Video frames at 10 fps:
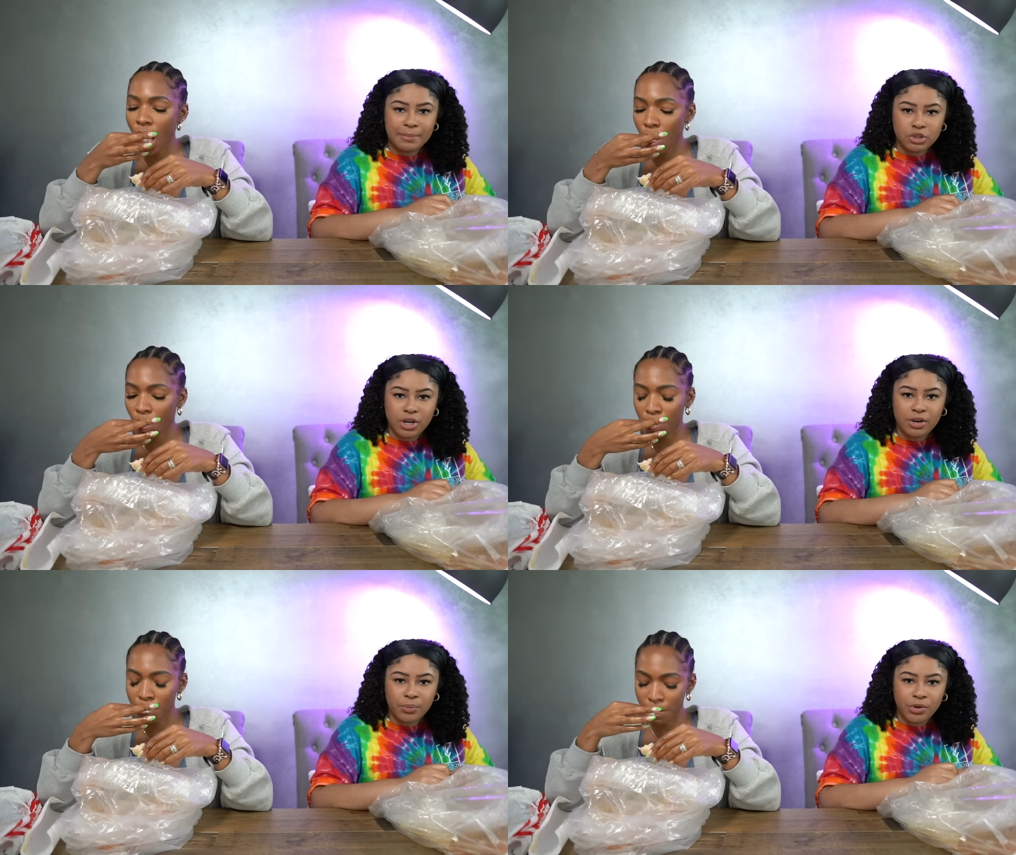Speaker 1: gonna
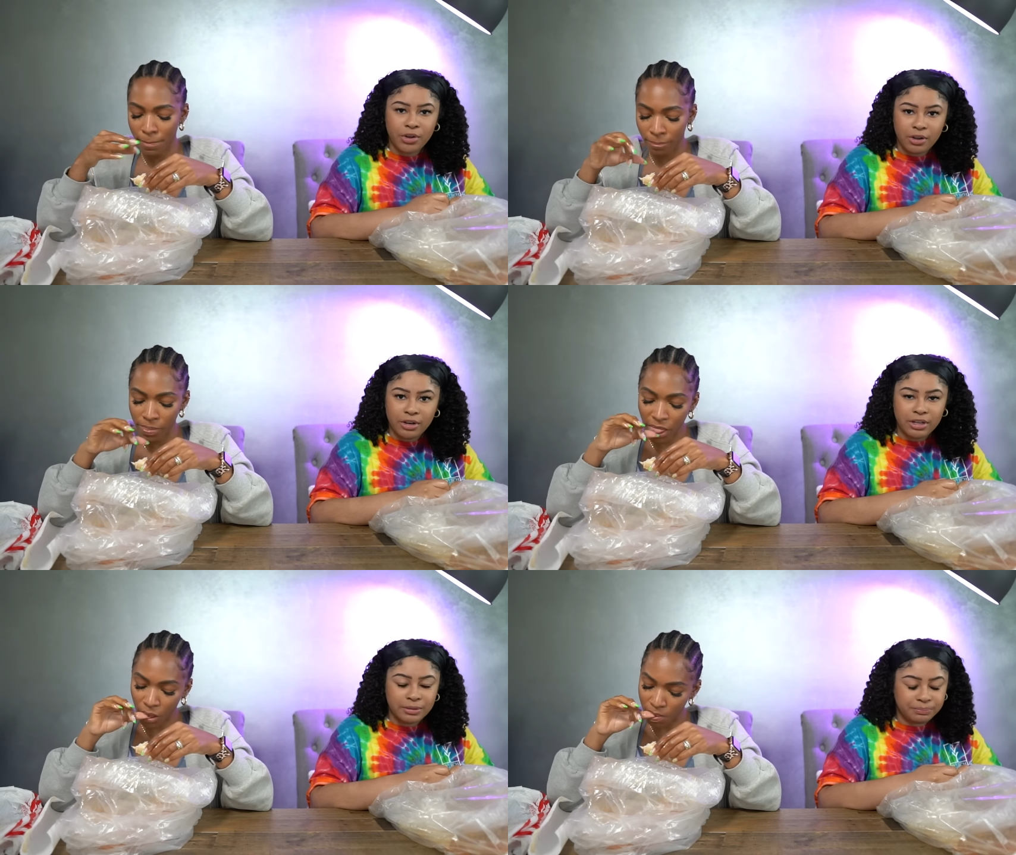try to work
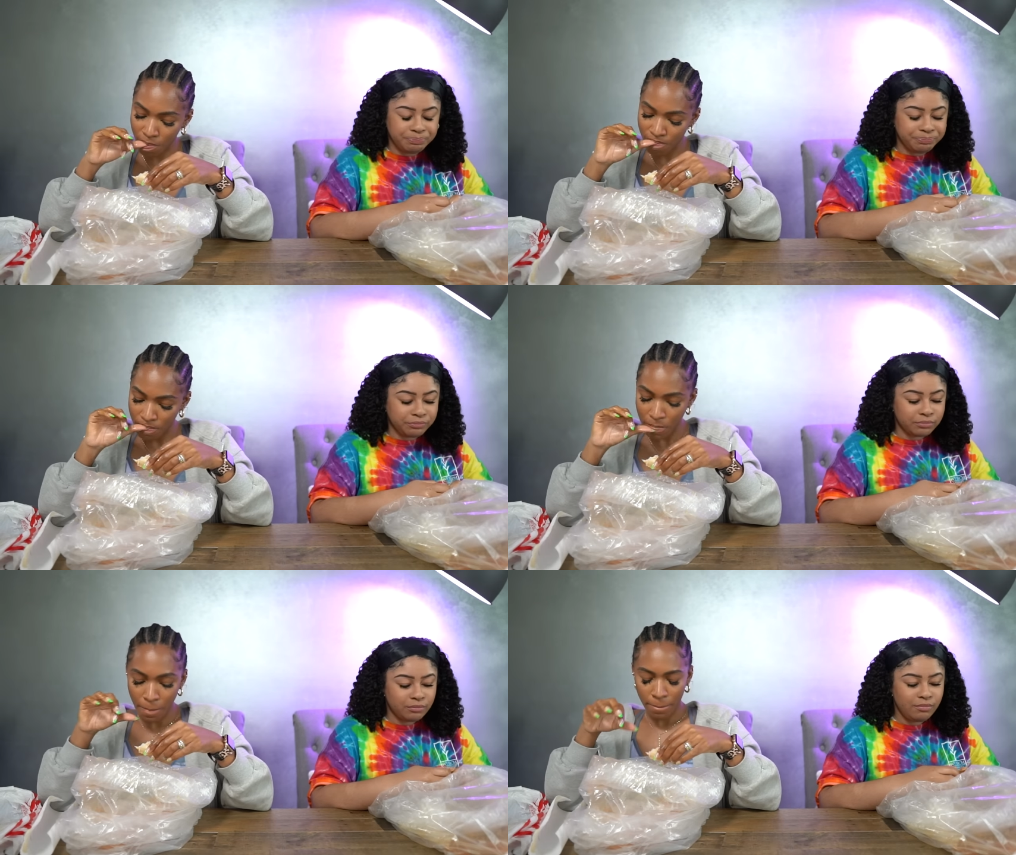on it.
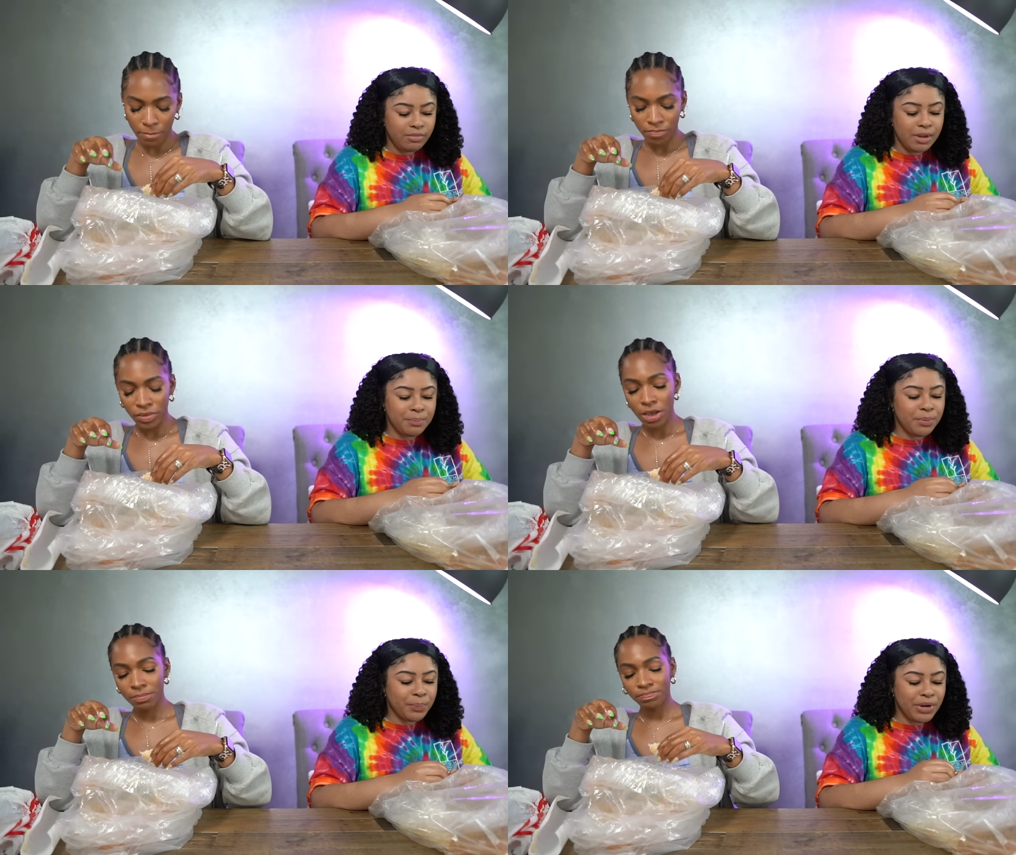
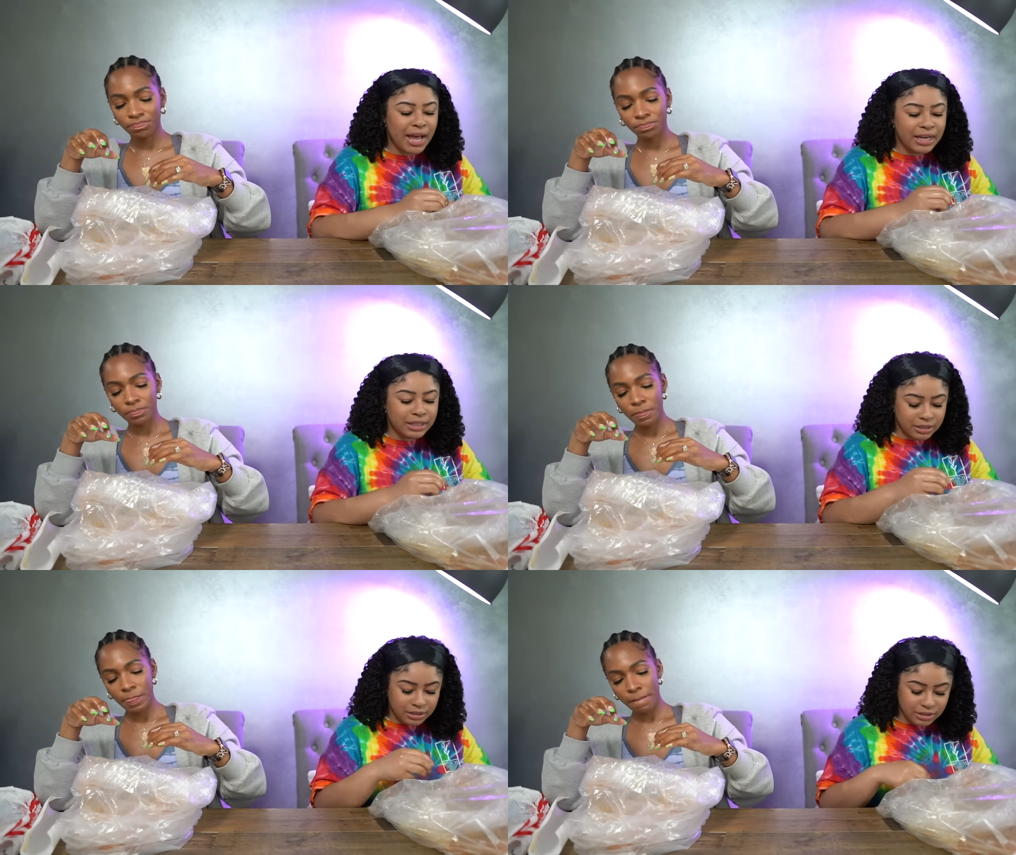But yeah.
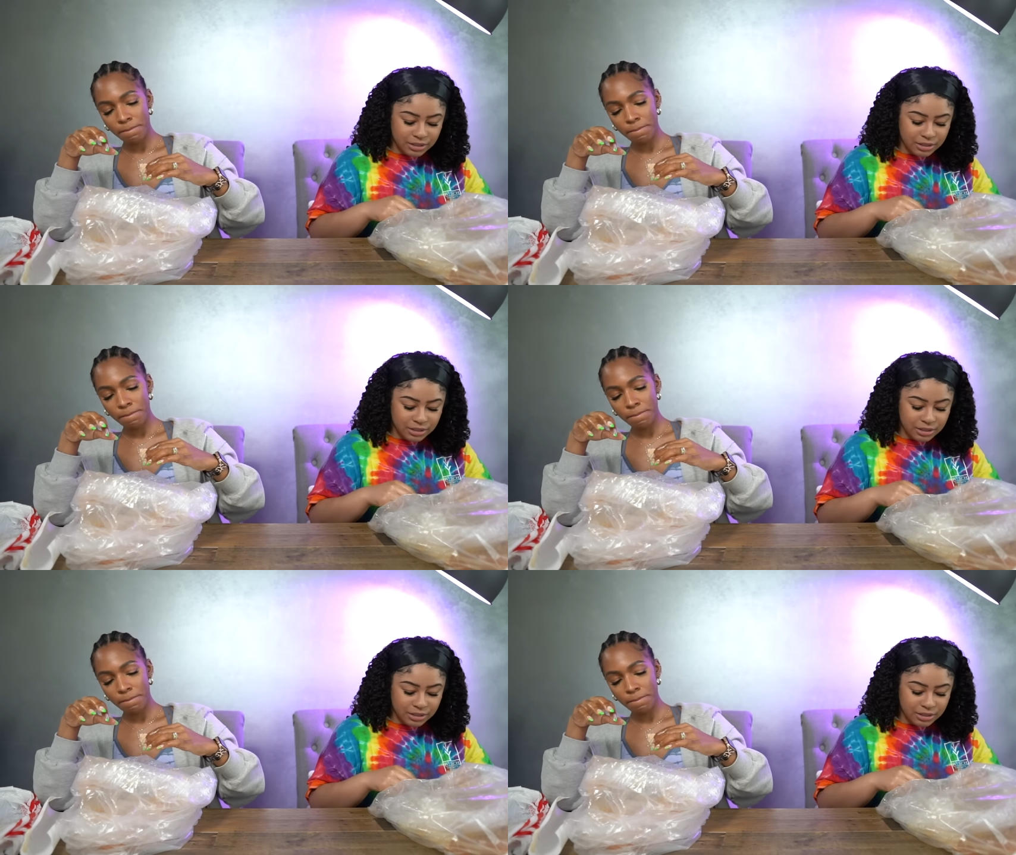Briana,